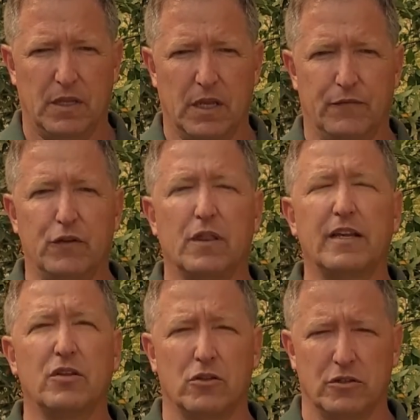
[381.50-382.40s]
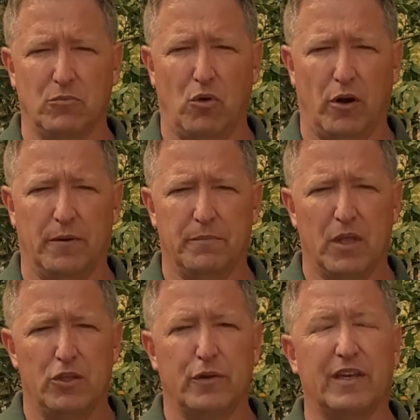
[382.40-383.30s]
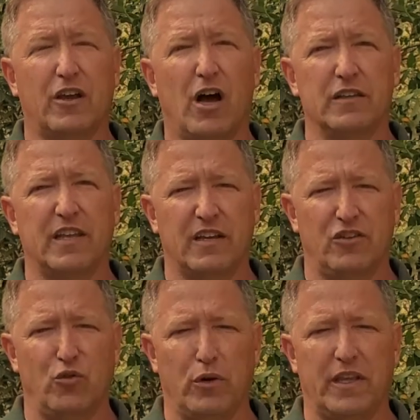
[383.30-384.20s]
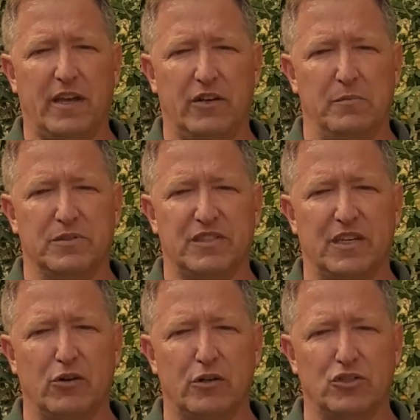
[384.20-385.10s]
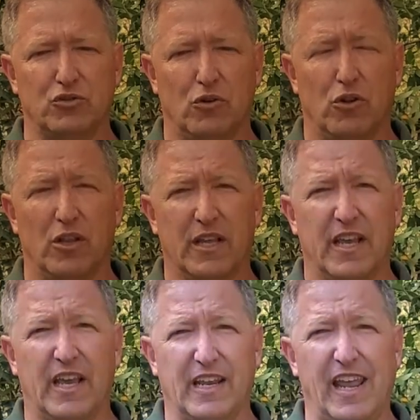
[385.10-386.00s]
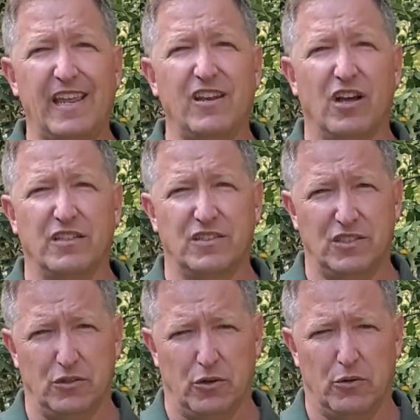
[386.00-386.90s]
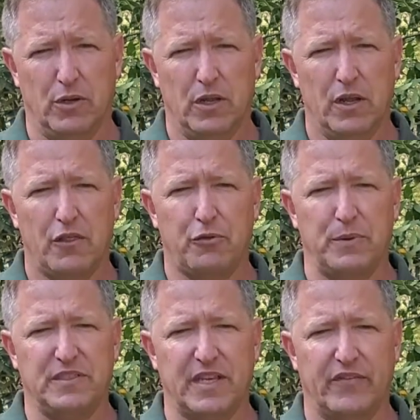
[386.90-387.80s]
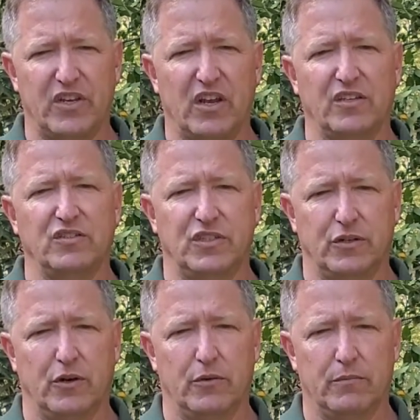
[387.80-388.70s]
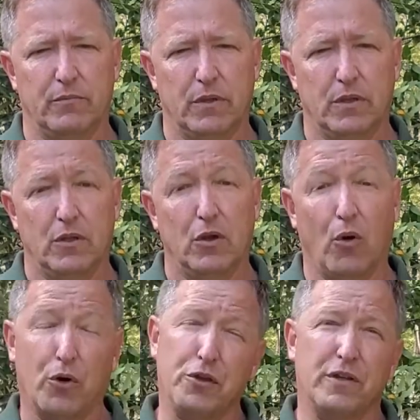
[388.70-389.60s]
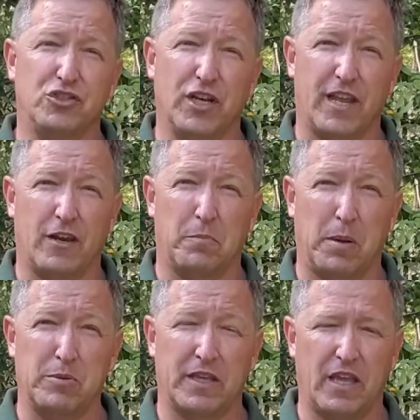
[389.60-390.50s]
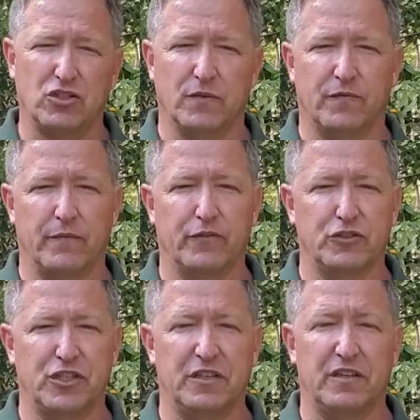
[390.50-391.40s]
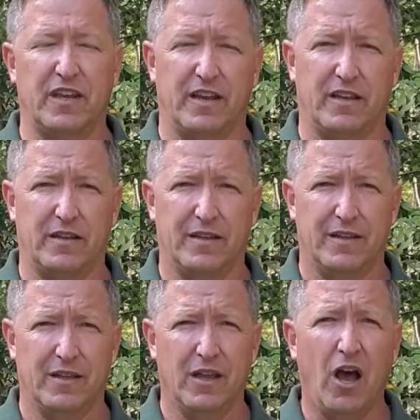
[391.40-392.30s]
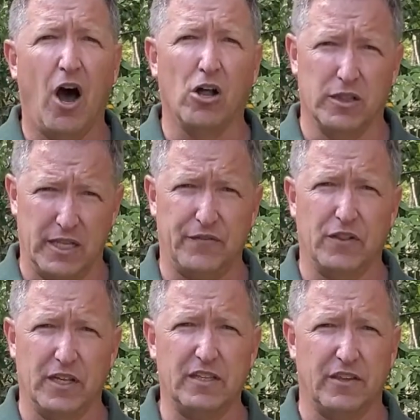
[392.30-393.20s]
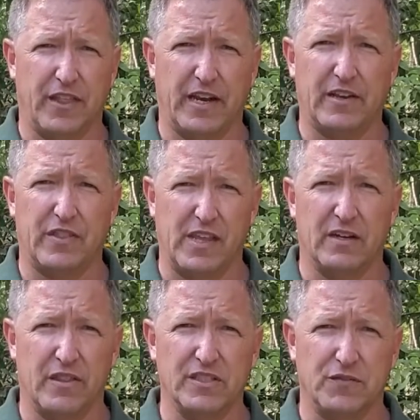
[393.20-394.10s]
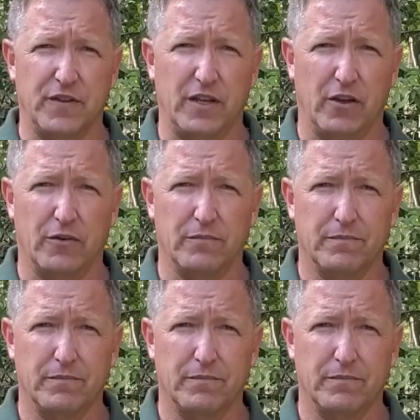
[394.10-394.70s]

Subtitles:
If you'd like to learn more, you can contact York County Mosquito Control at 890-3790. Or you can check out a publication from Virginia Tech. I'll leave a link to that at the end of this video.